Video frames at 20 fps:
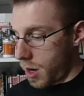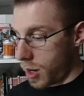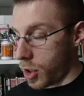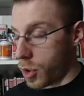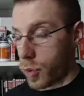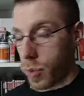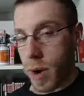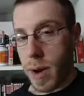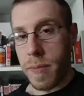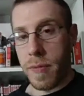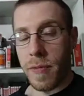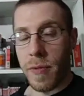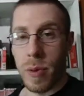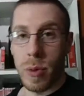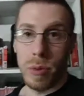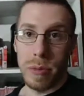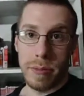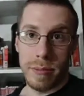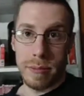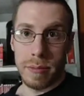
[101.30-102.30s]

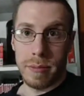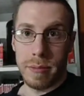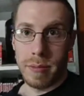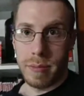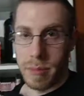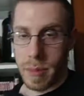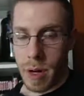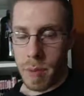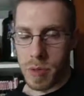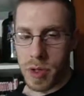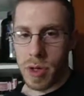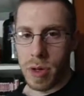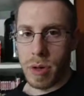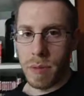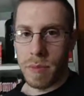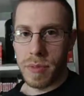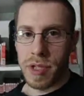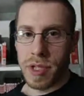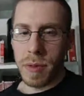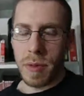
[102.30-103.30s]
Grapefruit. I'm
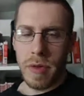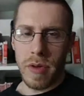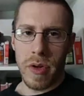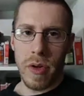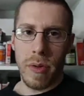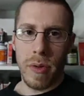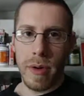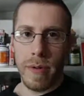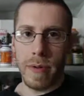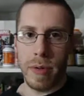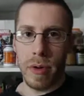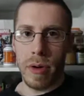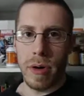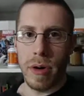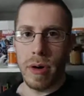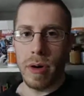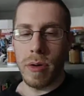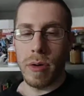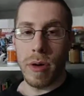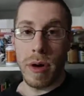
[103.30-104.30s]
sure some of you have
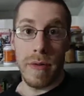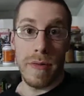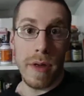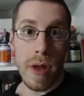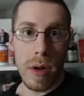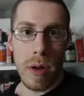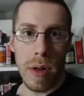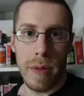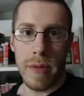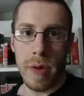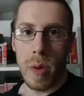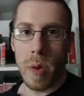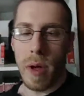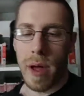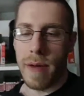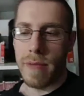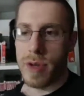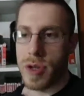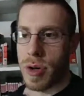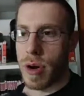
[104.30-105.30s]
heard, or if not all of you,
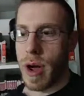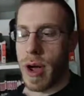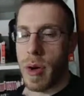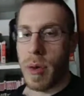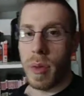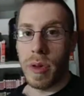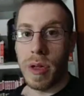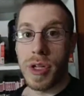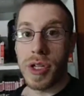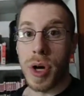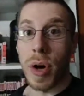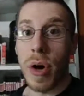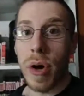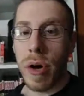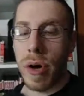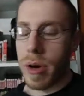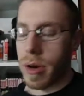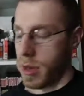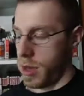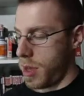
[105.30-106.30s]
have tried or at least
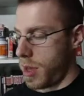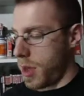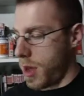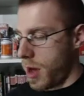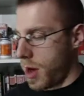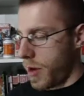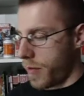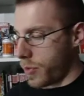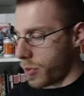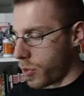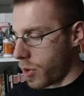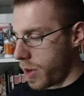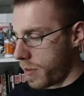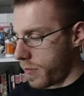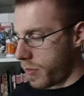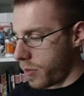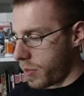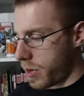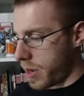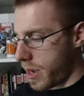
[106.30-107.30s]
heard of the
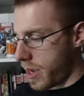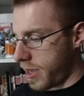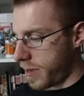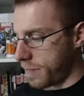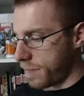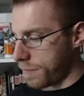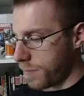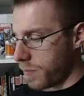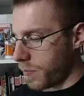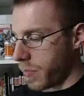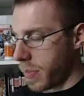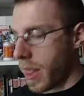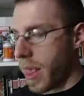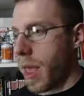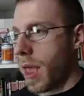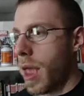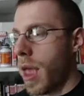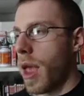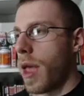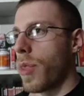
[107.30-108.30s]
grapefruit diet.
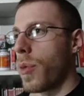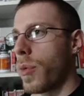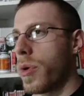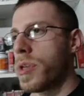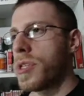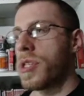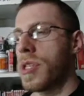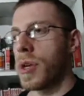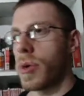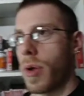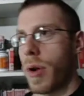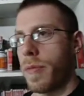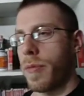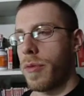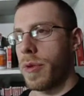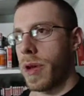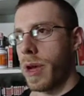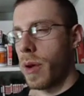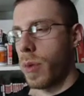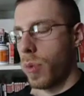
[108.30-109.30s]
The reason the grapefruit
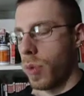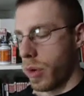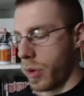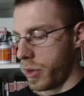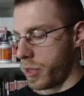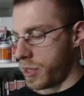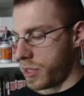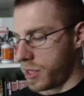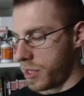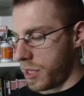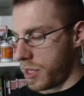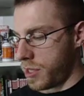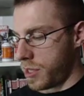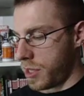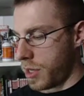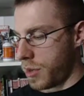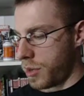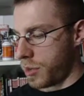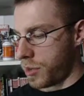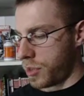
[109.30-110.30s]
diet works is
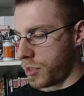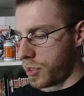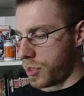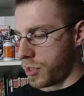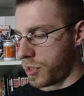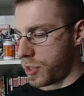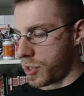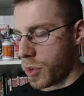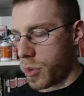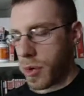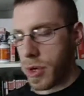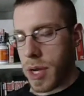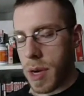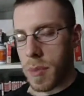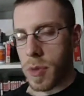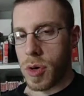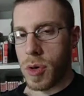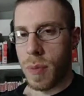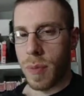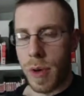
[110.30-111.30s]
there's certain
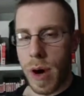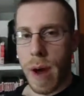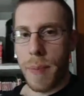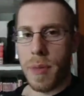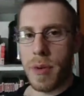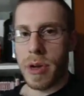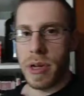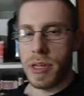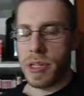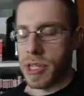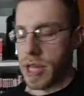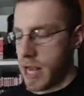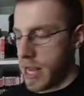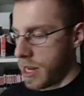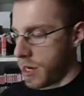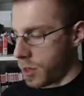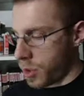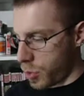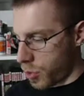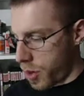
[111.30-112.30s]
chemical properties
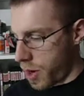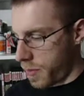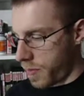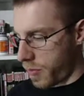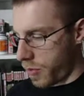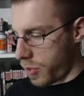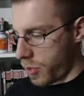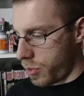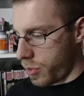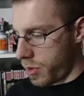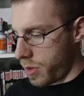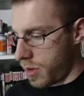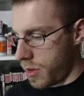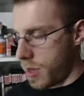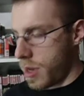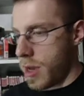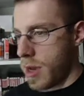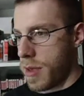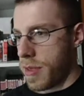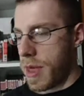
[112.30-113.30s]
in grapefruit
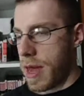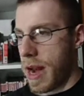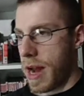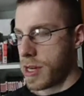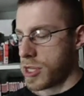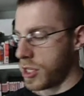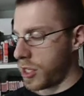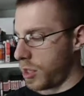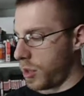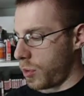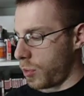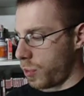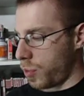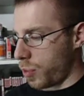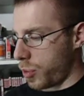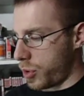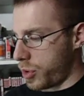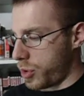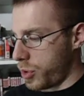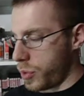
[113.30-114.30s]
that actually
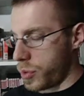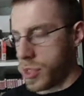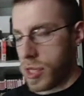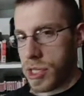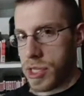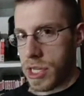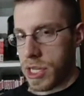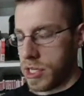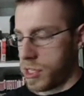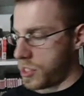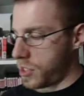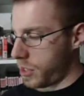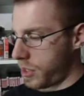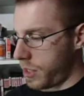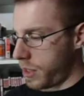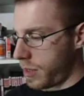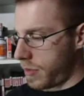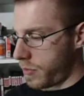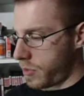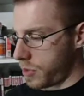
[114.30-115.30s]
reduces
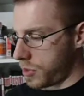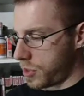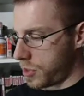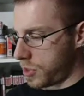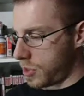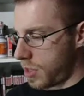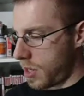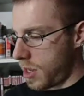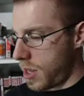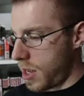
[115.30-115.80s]
insulin levels,